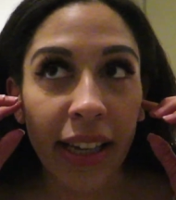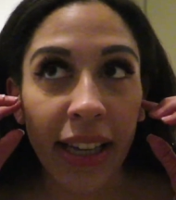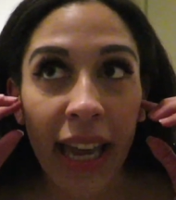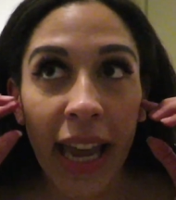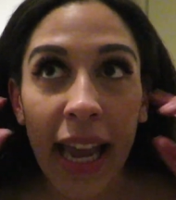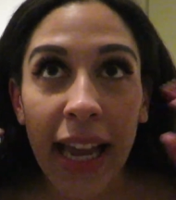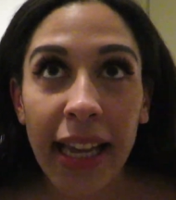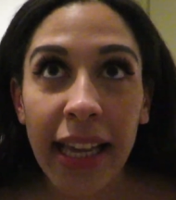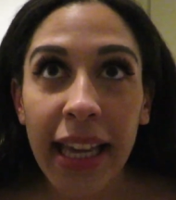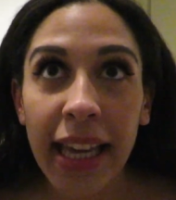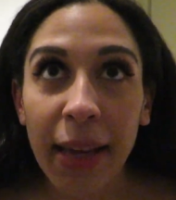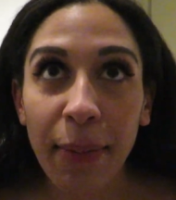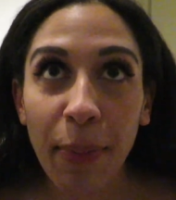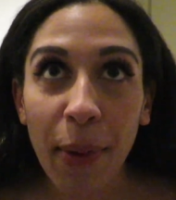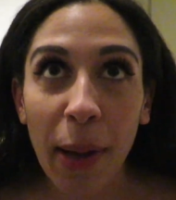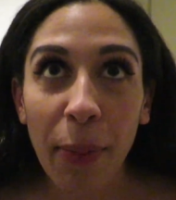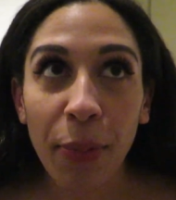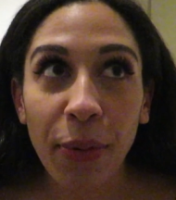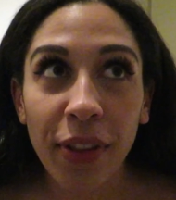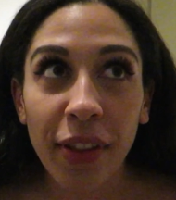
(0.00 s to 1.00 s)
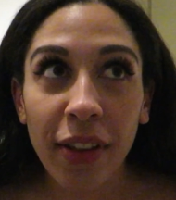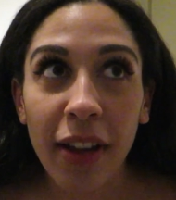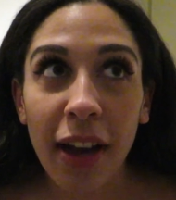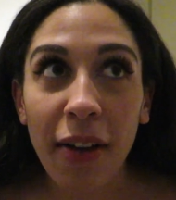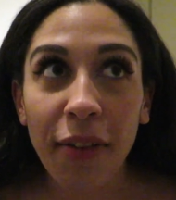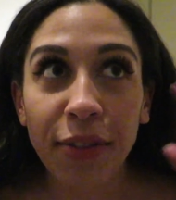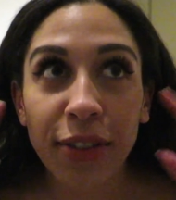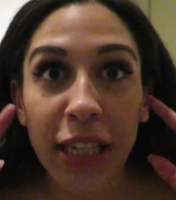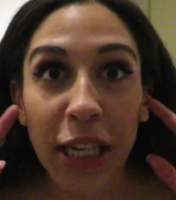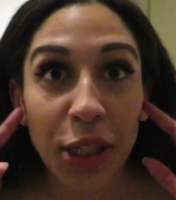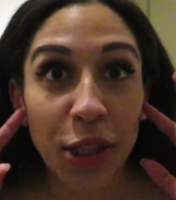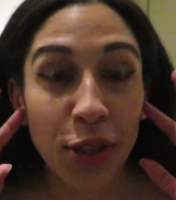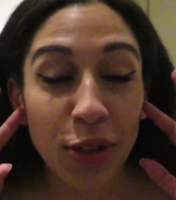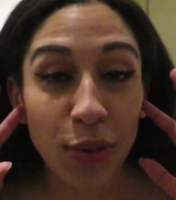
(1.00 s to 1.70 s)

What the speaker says: can't keep up with the conversation,